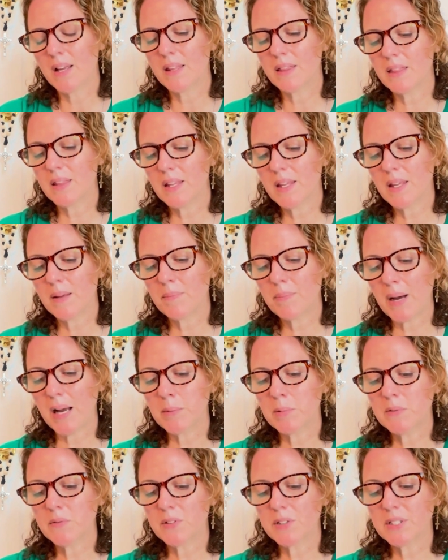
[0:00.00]
The
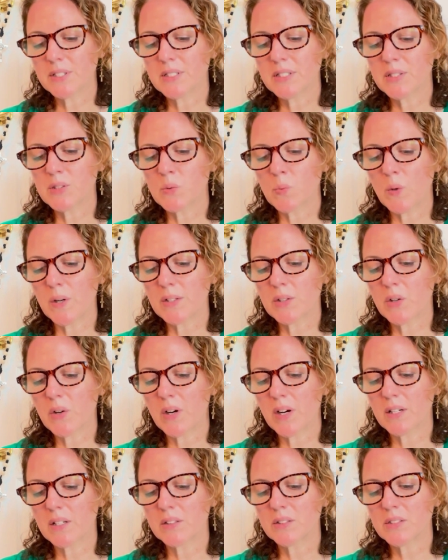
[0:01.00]
Bible verse is 1
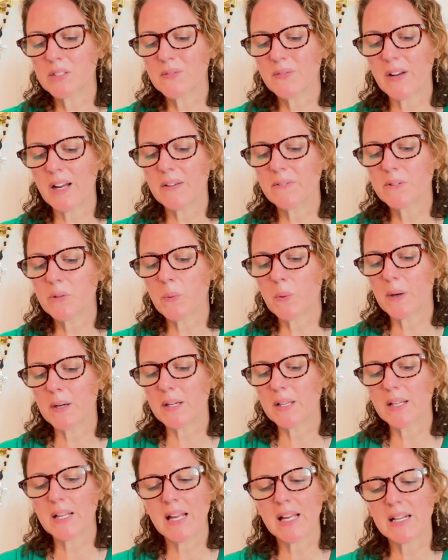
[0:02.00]
Chronicles
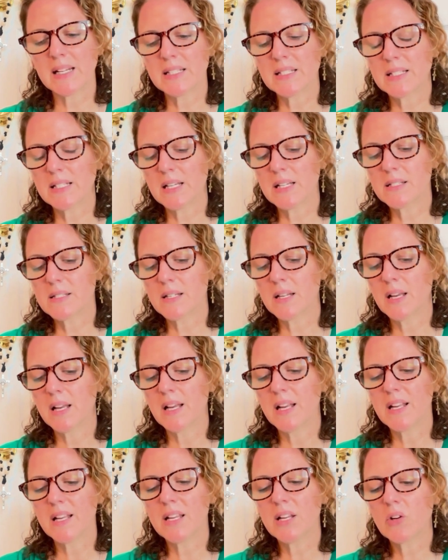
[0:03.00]
5:20, and it says,
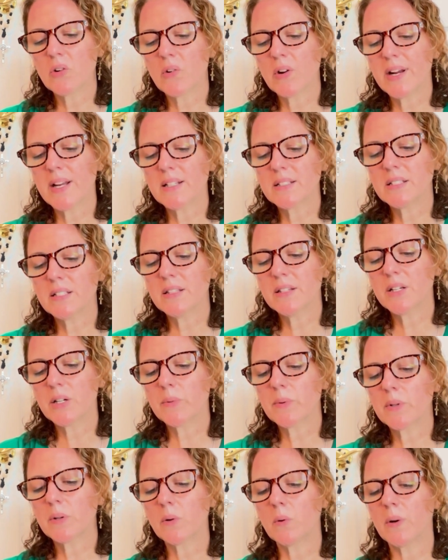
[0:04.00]
"He granted their
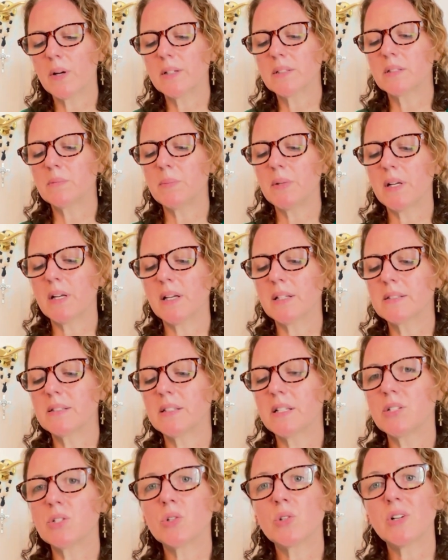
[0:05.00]
request because
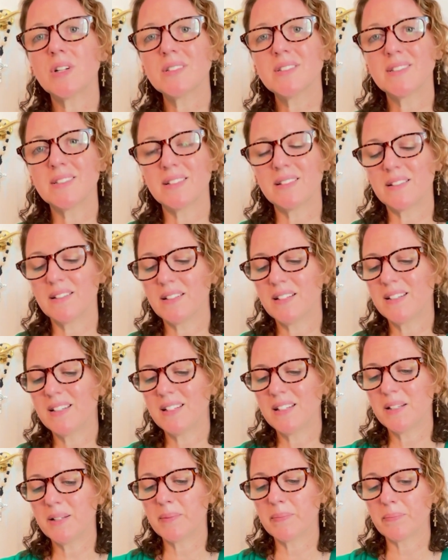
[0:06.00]
they trusted in
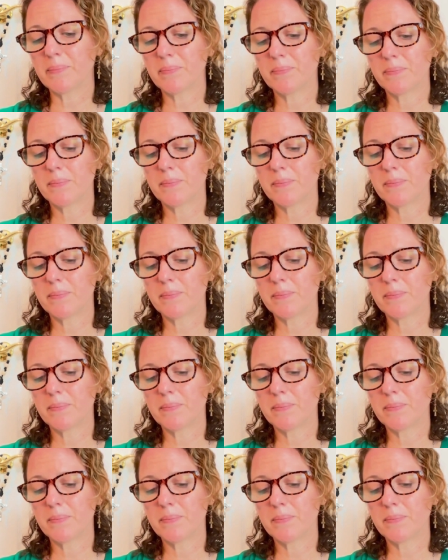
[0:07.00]
him."